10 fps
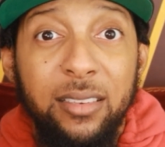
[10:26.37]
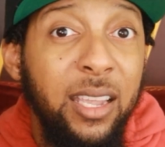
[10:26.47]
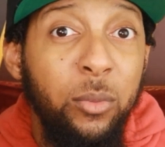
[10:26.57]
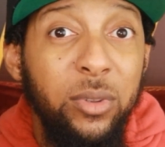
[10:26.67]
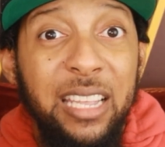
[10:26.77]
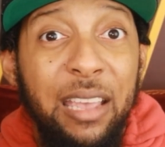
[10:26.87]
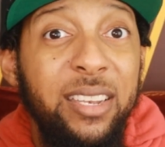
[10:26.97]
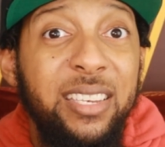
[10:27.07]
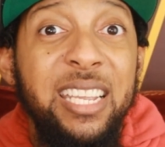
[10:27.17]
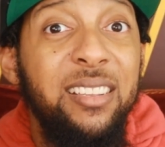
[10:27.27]
I think it was
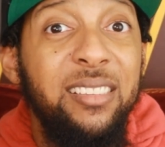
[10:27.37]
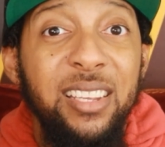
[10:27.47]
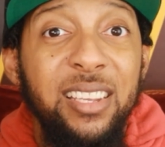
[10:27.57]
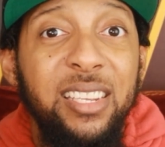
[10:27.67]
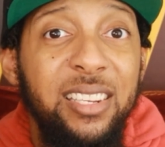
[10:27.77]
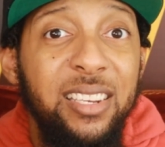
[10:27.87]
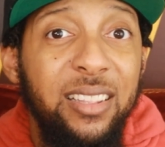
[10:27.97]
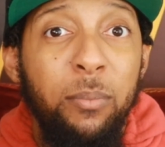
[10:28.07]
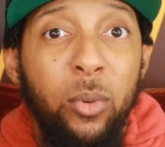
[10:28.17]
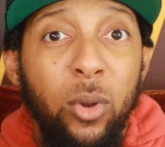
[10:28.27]
17 to 16 at
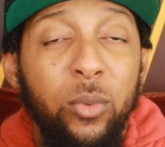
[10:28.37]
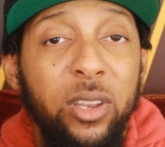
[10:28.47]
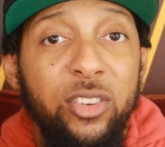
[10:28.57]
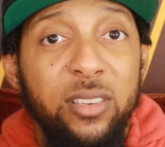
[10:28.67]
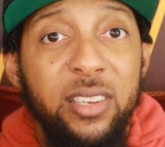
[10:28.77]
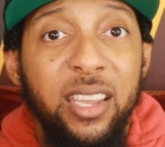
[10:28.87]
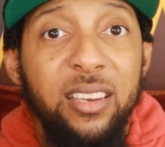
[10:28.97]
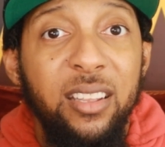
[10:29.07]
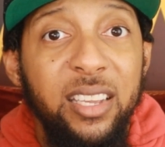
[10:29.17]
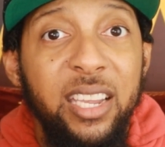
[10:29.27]
that point. We had just
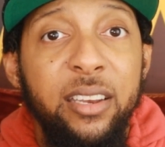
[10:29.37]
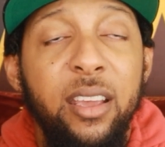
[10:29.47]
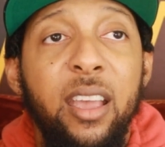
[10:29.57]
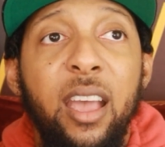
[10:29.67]
taken the lead.